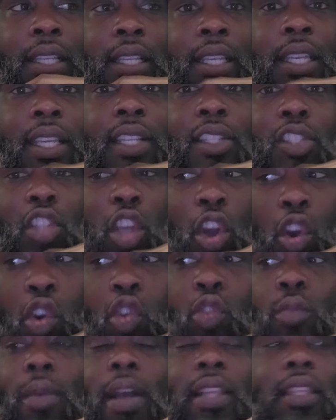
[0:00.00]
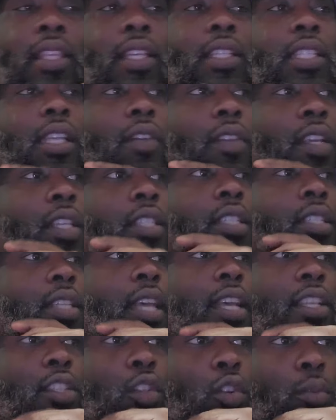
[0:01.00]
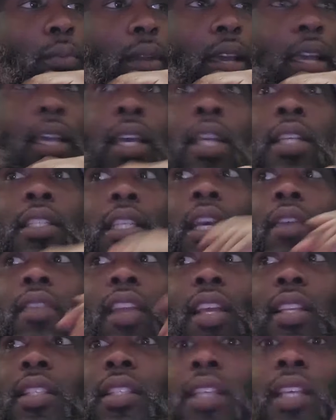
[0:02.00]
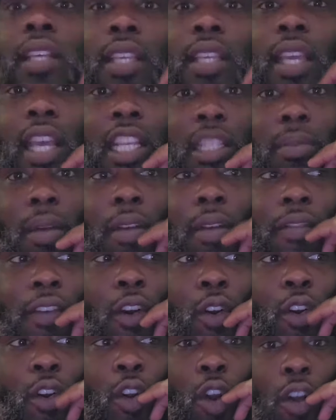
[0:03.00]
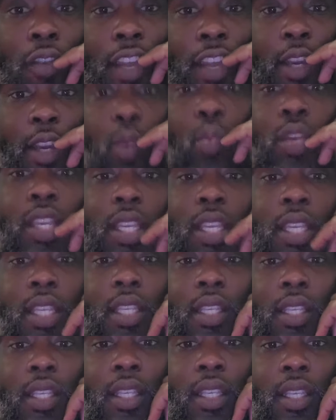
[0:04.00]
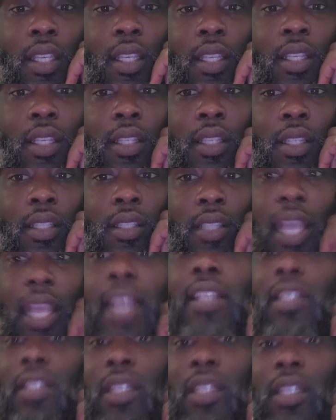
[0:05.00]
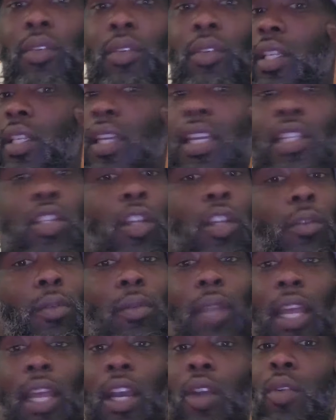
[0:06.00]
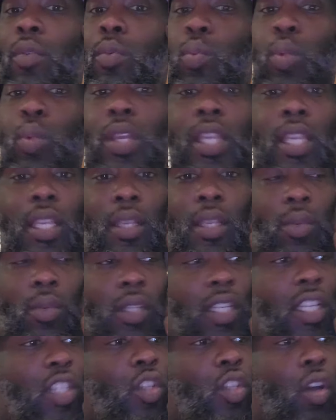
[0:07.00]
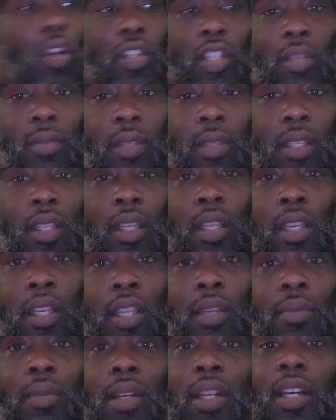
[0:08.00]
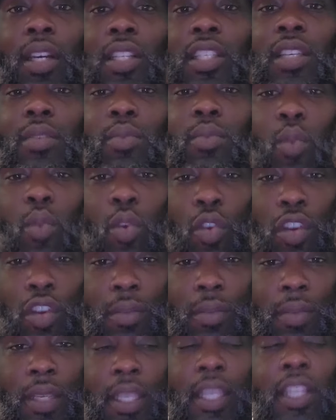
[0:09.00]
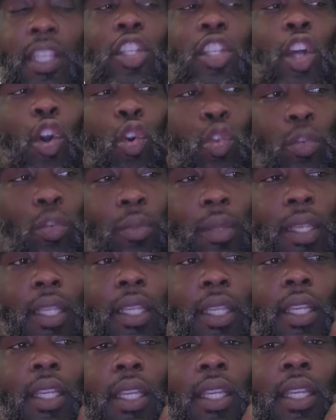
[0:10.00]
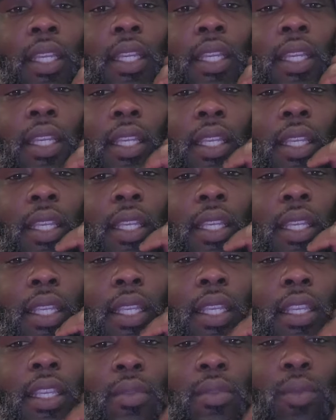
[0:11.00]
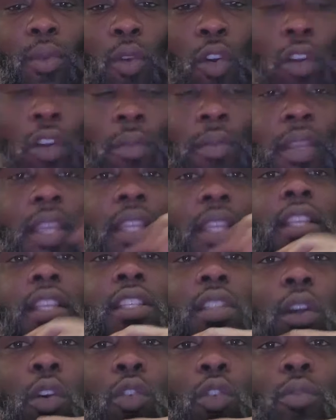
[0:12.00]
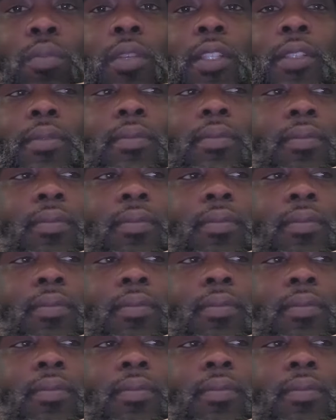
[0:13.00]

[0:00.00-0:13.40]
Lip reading: He told me. I think 786 got so mad. 786 ain't answered my phone call for like a week. Dead serious. He ain't talked to me for like a week. When he ain't talk to me because he warned me. He told me. He warned me and he told me.